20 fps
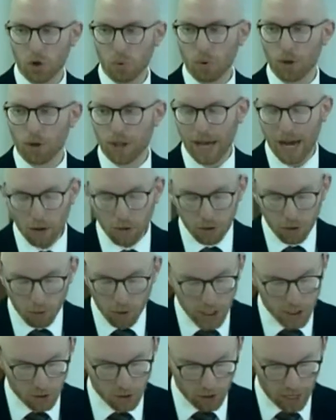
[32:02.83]
Without the
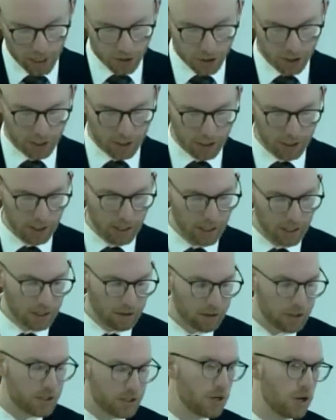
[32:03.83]
resurrection,
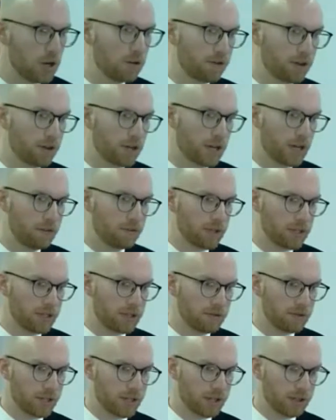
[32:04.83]
there is no
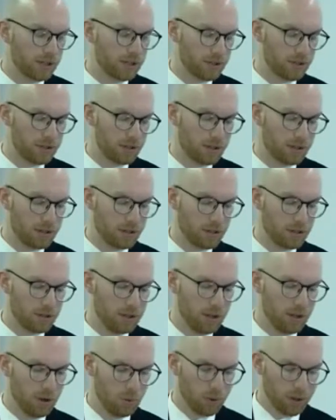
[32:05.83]
forgiveness of sins.
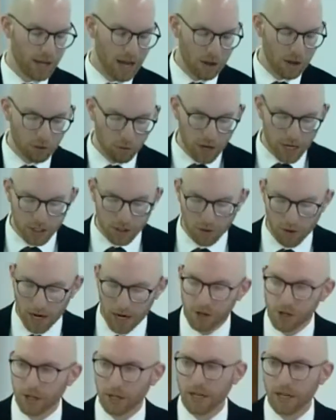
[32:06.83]
Without the
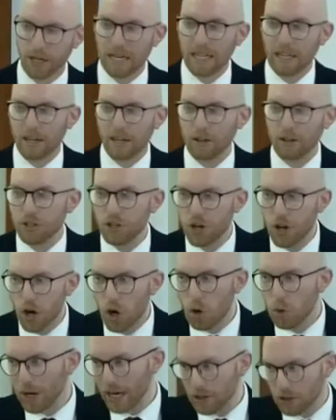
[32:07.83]
resurrection, there's
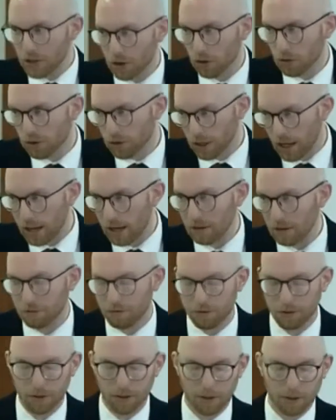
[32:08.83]
no eternal life.
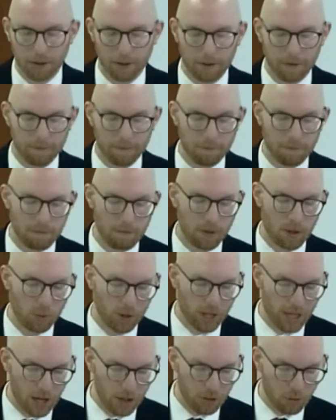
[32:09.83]

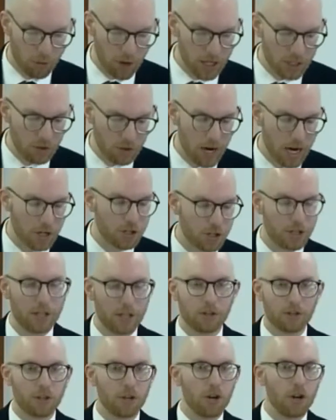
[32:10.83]
Without the resurrection,
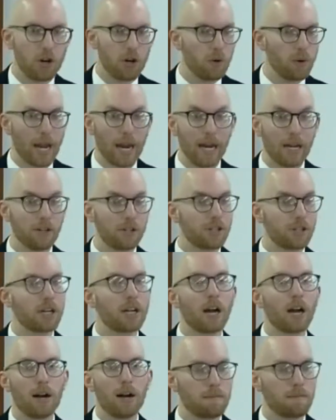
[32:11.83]
there's no age
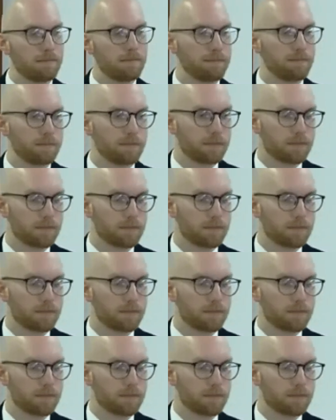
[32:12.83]
to come.